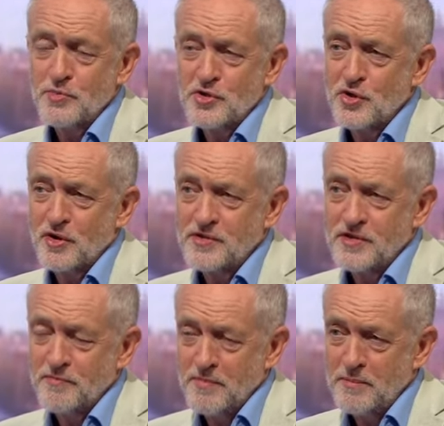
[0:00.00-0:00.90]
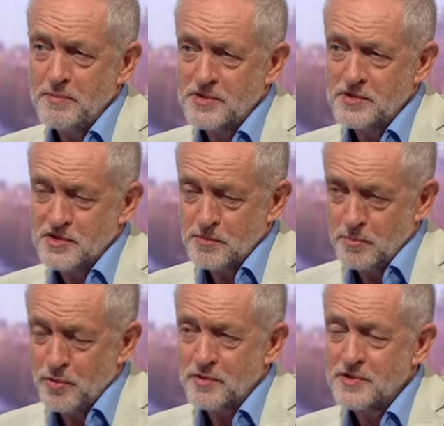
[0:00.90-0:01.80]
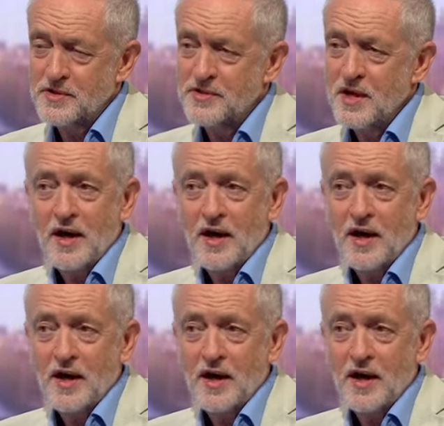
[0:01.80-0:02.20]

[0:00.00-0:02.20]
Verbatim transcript: majority of members and supporters.